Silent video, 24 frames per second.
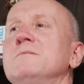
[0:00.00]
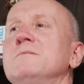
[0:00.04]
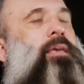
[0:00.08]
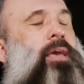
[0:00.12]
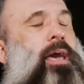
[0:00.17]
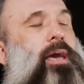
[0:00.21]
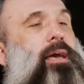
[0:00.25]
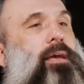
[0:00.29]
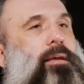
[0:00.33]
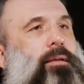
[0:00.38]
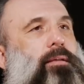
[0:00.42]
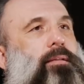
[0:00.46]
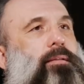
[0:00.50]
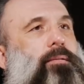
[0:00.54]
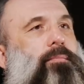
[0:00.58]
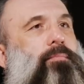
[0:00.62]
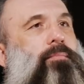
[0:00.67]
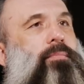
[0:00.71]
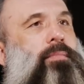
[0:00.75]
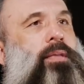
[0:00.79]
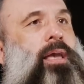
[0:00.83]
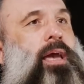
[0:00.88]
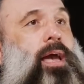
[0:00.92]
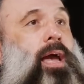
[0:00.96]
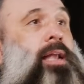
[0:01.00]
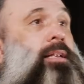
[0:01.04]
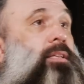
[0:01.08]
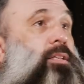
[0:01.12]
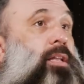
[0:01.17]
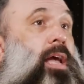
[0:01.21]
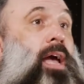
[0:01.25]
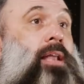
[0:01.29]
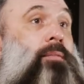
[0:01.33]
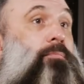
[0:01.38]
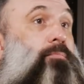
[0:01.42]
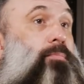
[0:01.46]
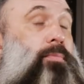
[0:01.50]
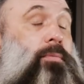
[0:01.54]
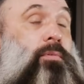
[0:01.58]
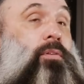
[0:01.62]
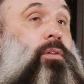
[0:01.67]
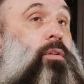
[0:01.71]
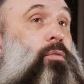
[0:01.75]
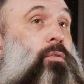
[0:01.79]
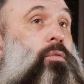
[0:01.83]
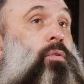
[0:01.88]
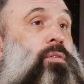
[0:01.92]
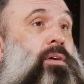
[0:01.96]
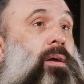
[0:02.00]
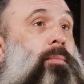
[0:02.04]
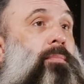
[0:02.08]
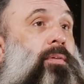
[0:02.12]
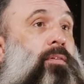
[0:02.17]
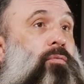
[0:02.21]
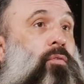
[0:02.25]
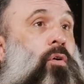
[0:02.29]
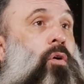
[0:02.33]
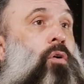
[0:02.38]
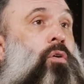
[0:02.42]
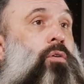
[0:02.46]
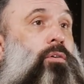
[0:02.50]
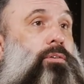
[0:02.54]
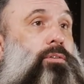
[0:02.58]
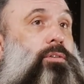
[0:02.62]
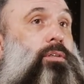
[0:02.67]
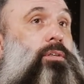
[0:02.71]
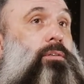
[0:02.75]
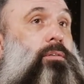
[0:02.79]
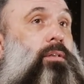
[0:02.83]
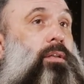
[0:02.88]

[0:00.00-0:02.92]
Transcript: Yeah, and don't get me wrong,